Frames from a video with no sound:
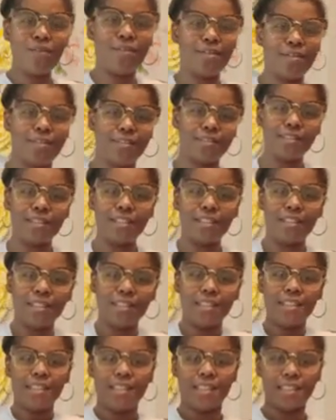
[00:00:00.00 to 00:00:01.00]

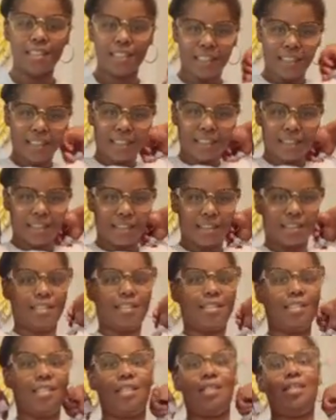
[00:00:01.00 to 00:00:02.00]

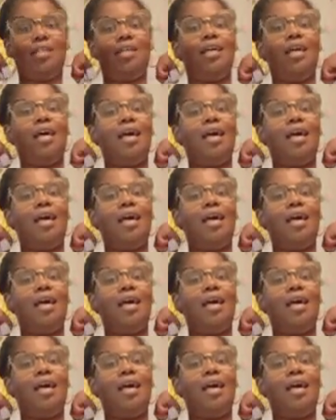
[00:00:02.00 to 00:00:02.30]
[no speech]